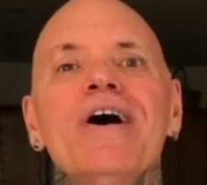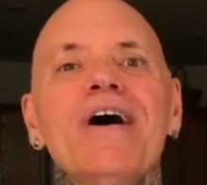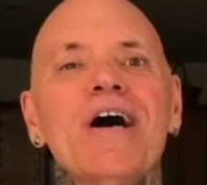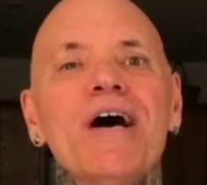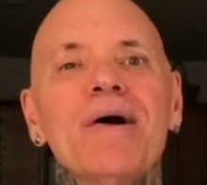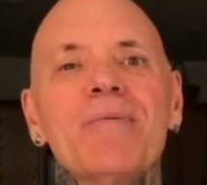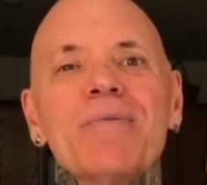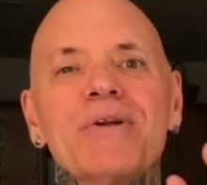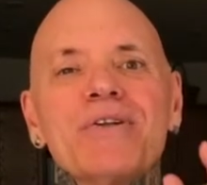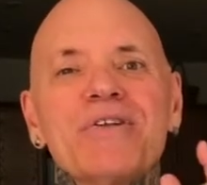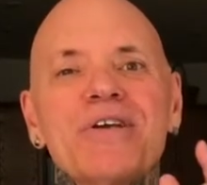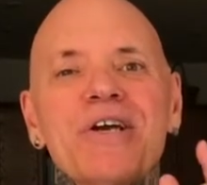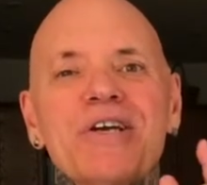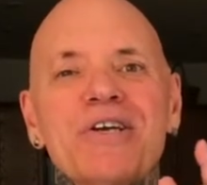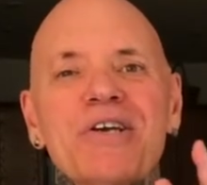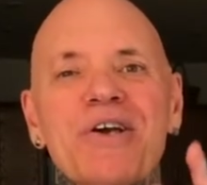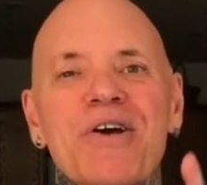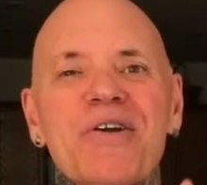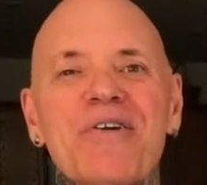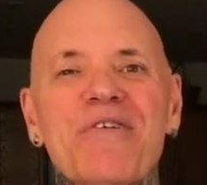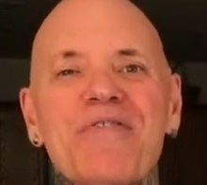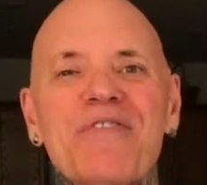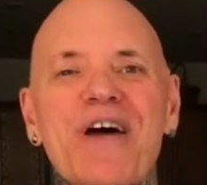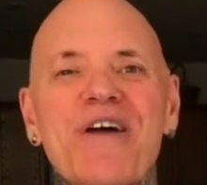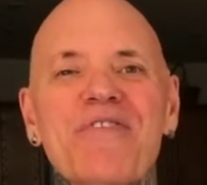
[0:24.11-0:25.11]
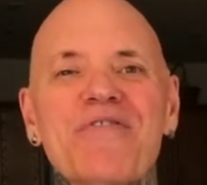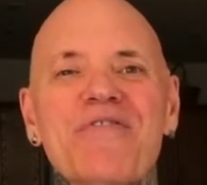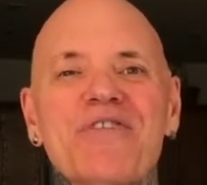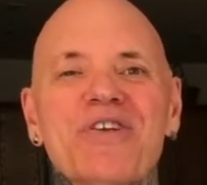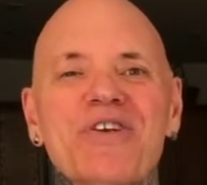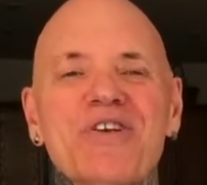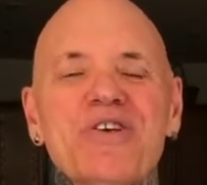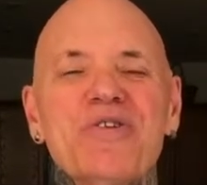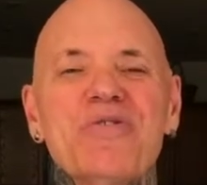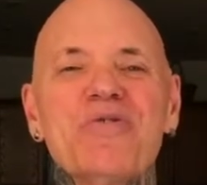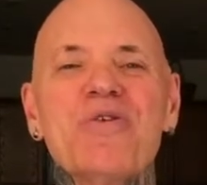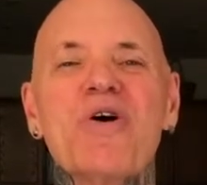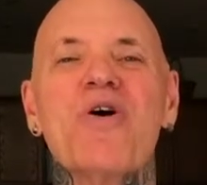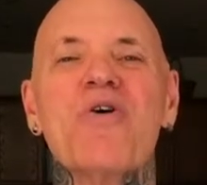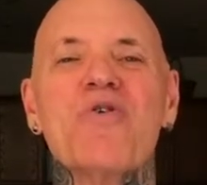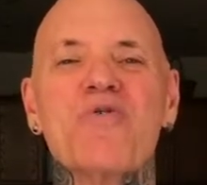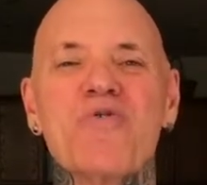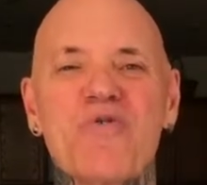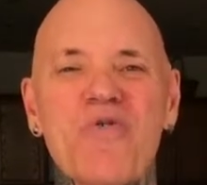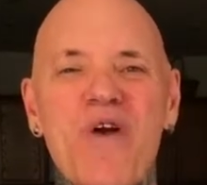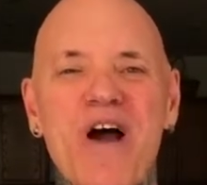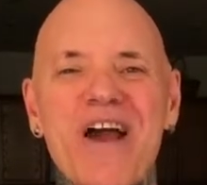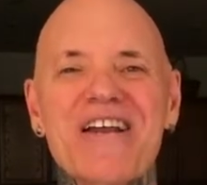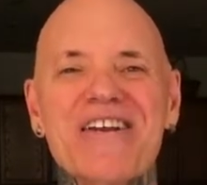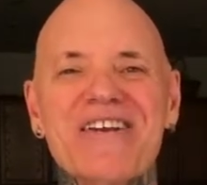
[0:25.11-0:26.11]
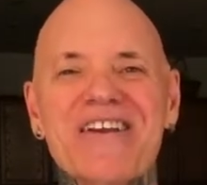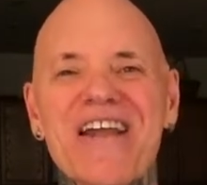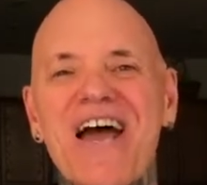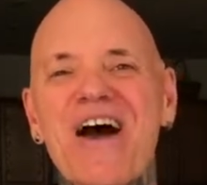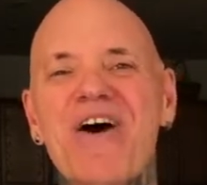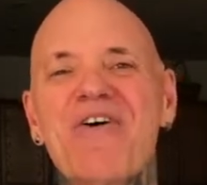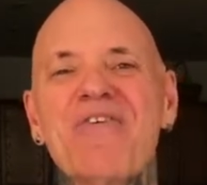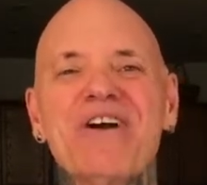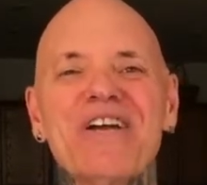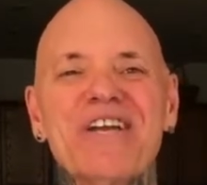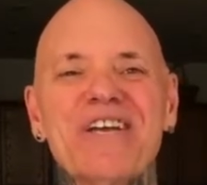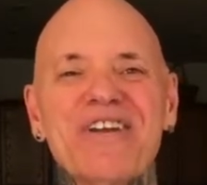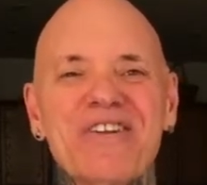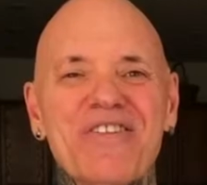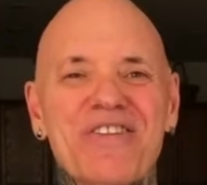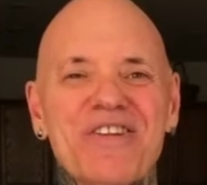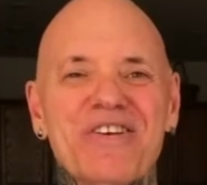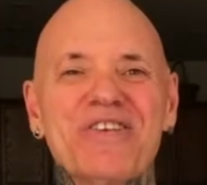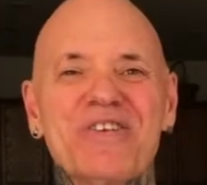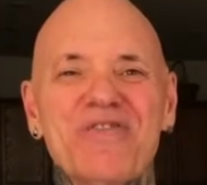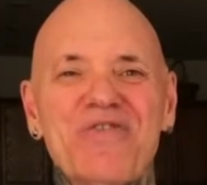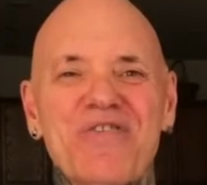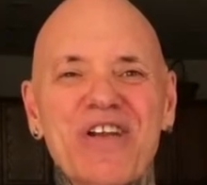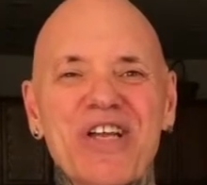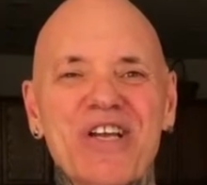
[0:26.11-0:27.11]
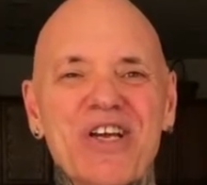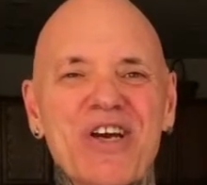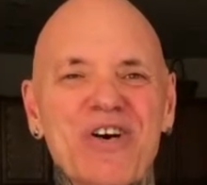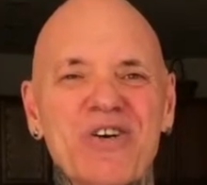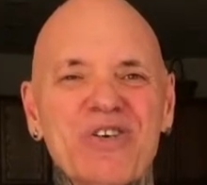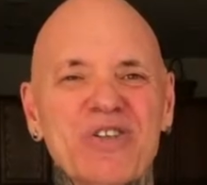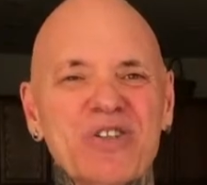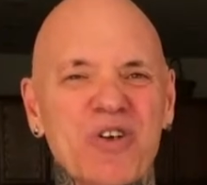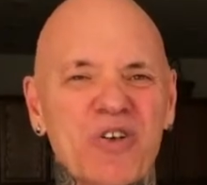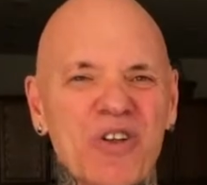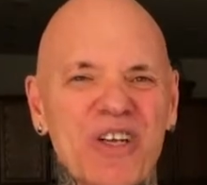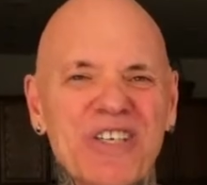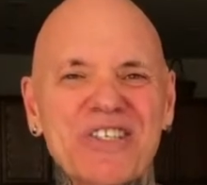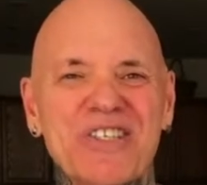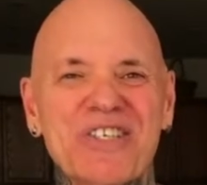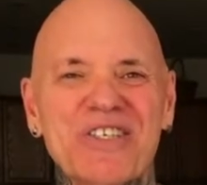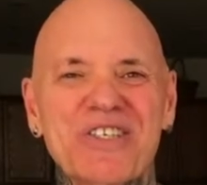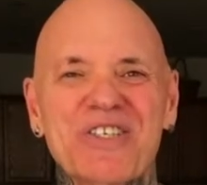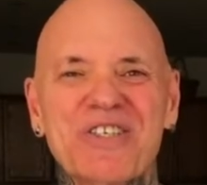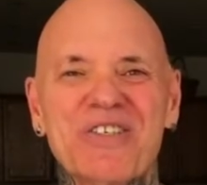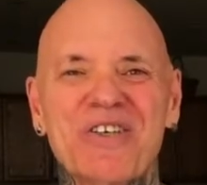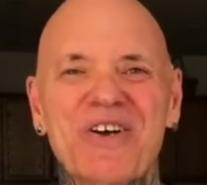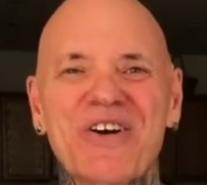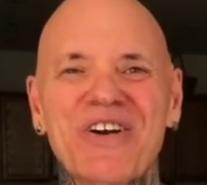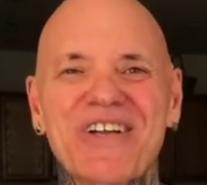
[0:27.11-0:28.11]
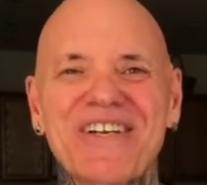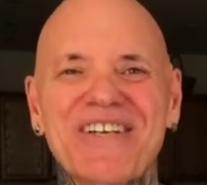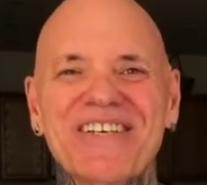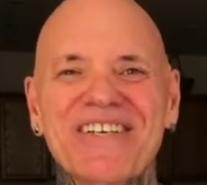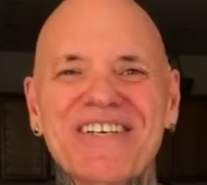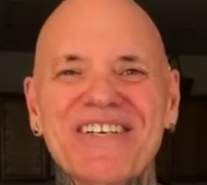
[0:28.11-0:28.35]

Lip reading: I'm going to take care of that for you right now in this video, so let's get started.